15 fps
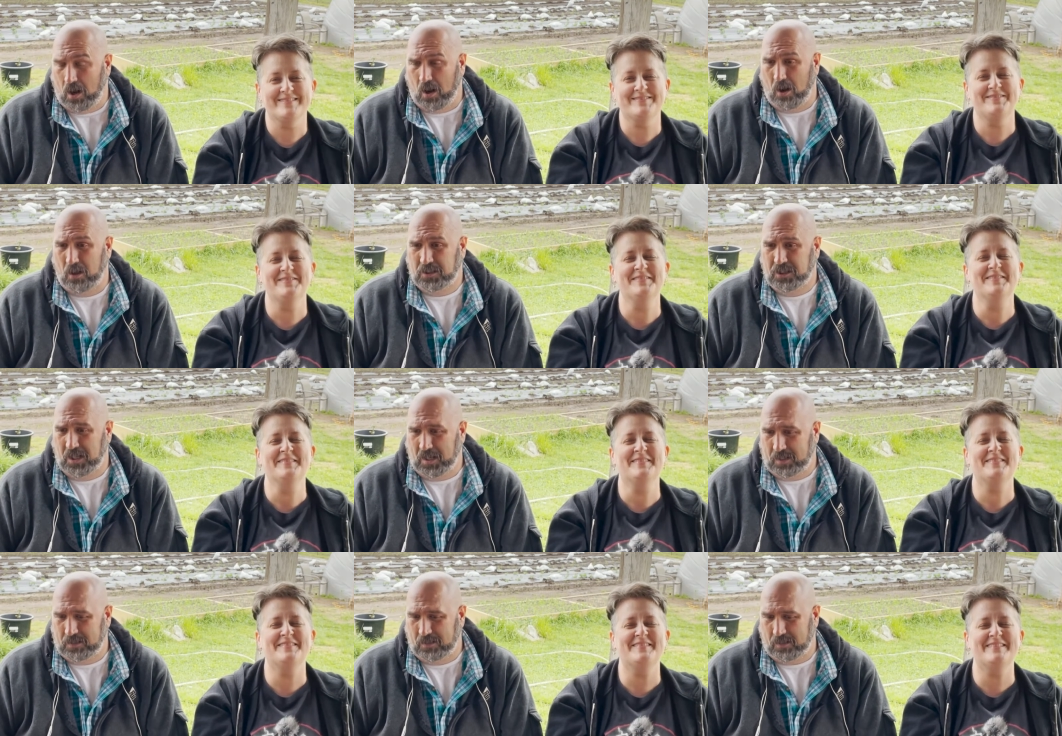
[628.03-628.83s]
Speaker 1: Our
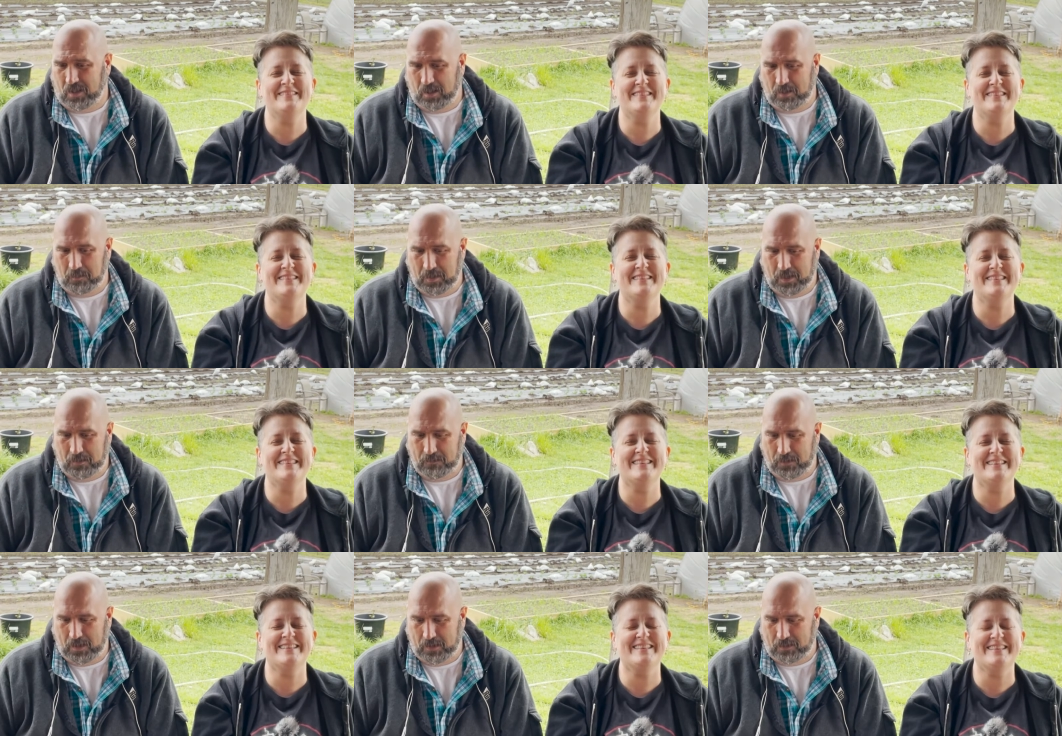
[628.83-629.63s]
chicks are getting
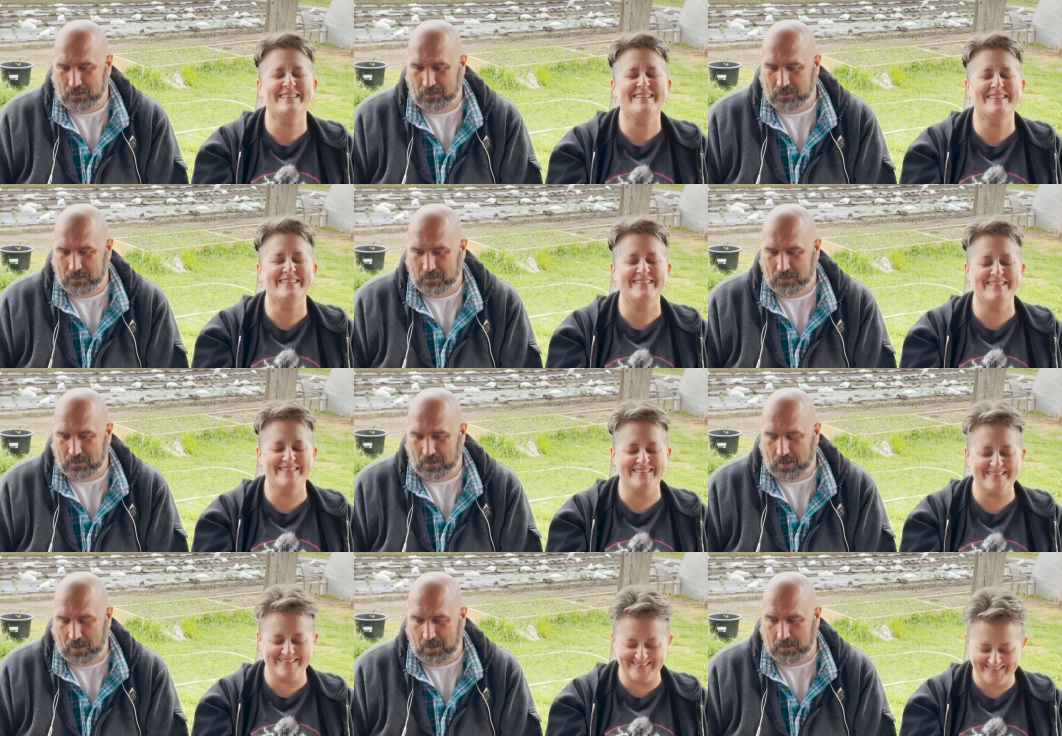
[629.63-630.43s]
pen feathers.
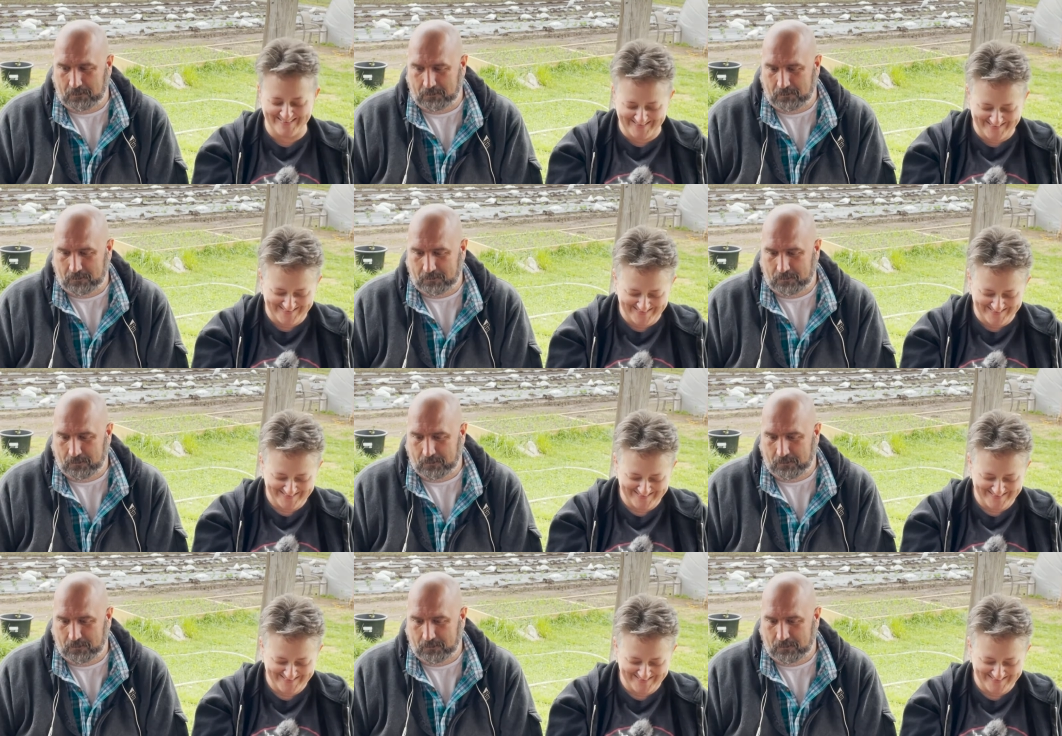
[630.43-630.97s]
Um,